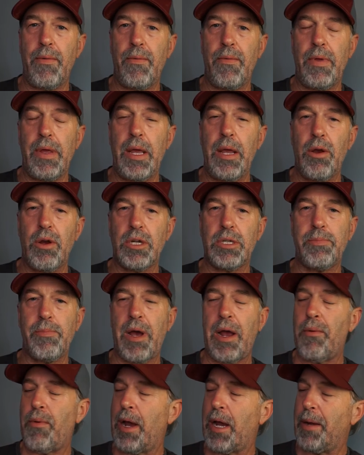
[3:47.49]
here's
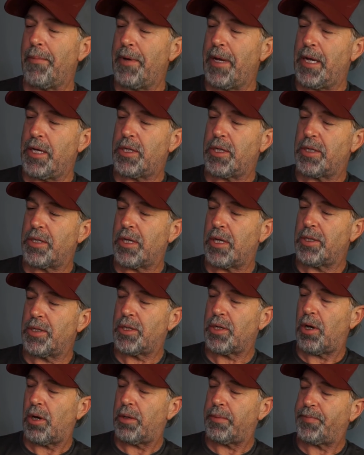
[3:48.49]
my recommendations on
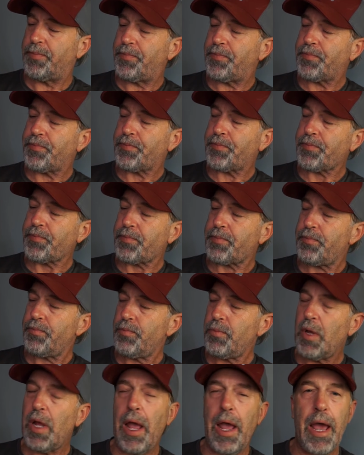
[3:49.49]
salt.
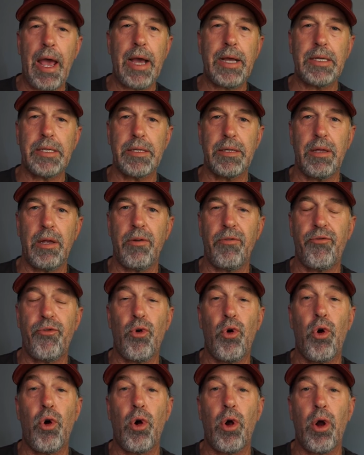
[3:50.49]
Excellent
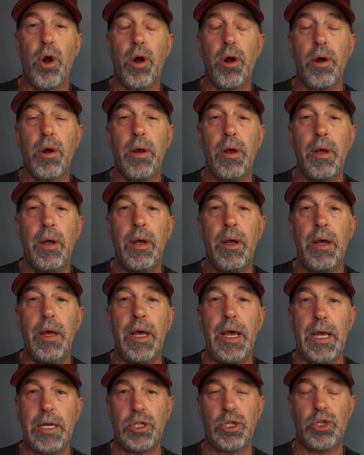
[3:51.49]
for
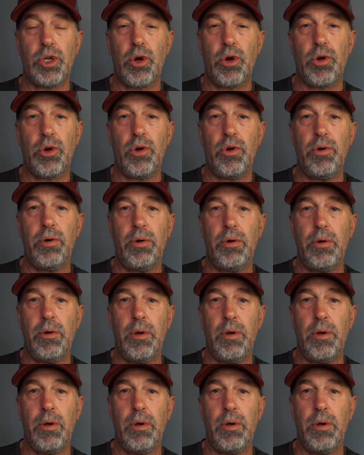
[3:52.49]
external,